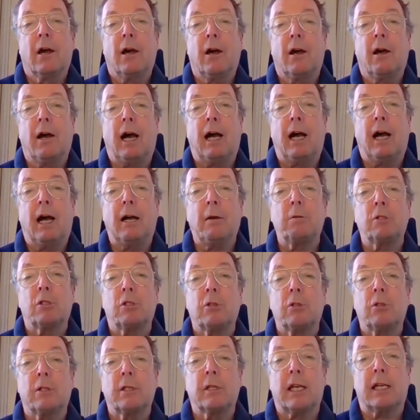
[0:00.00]
I was
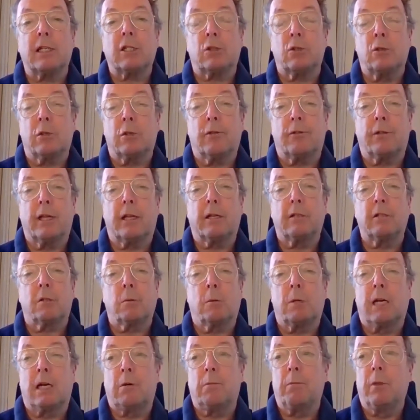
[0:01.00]
doing that sort of thing
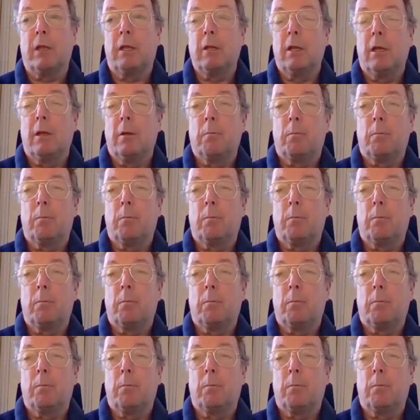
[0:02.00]
as well.